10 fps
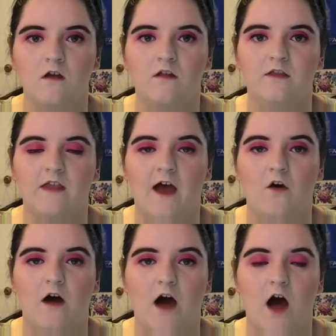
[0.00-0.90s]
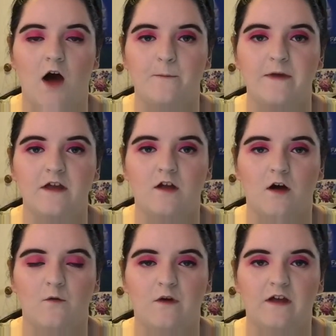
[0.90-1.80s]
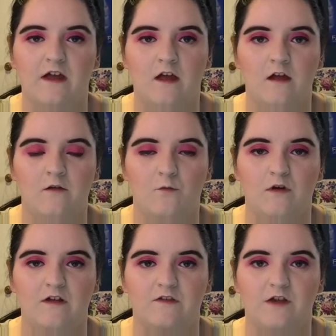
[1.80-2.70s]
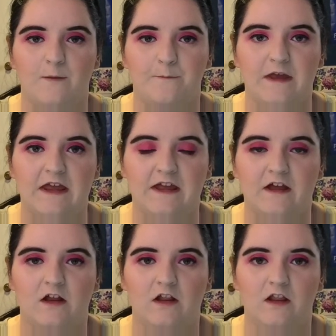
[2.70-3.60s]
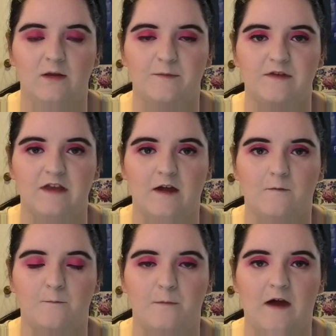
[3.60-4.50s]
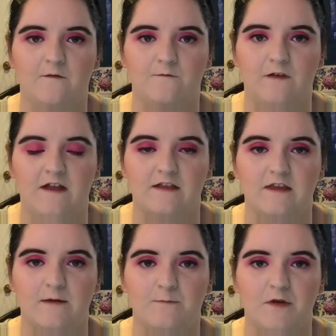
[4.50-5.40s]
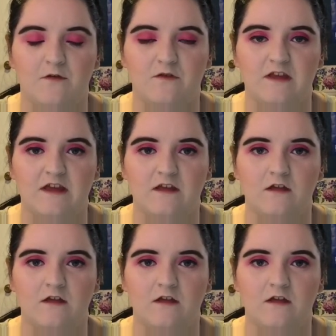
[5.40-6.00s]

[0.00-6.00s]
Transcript: Now I'll be going in with some pink lipstick by Fenty Beauty